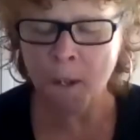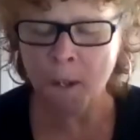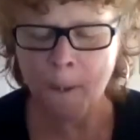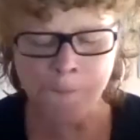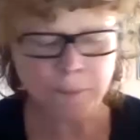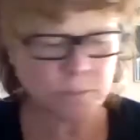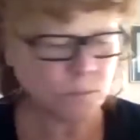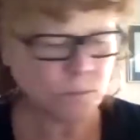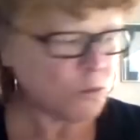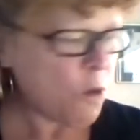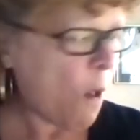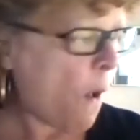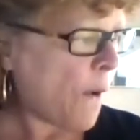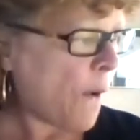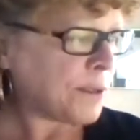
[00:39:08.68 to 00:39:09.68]
And
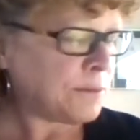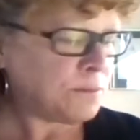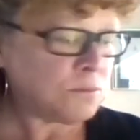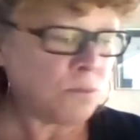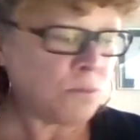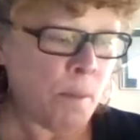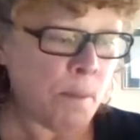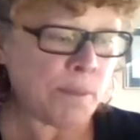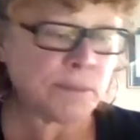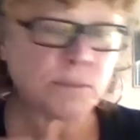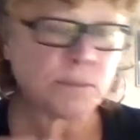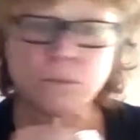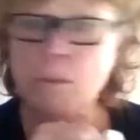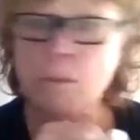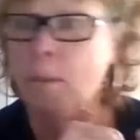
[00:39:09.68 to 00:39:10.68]
Henry's
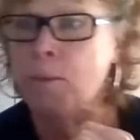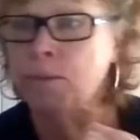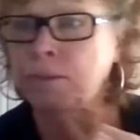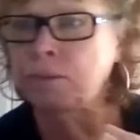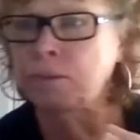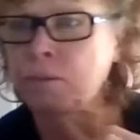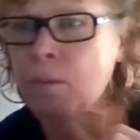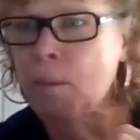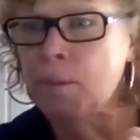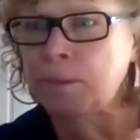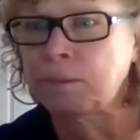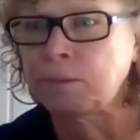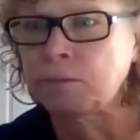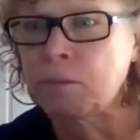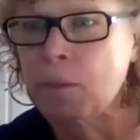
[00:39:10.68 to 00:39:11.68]
wondering if do you
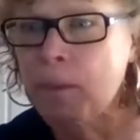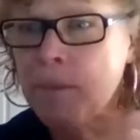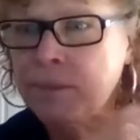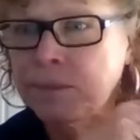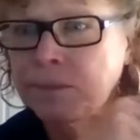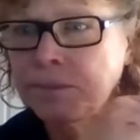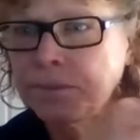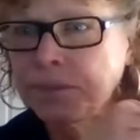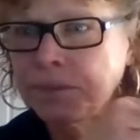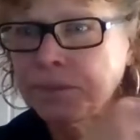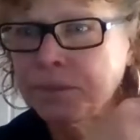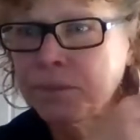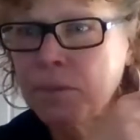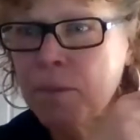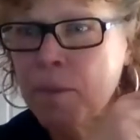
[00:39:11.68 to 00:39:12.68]
cut them off at the
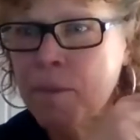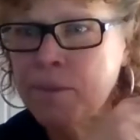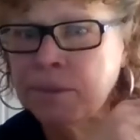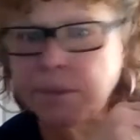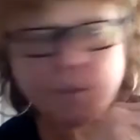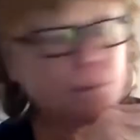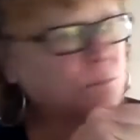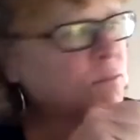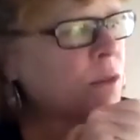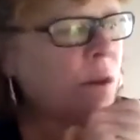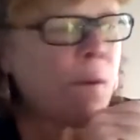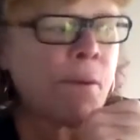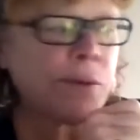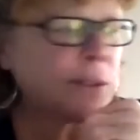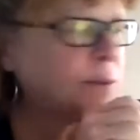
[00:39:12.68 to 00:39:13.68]
root, or do you
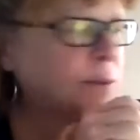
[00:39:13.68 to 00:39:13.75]
just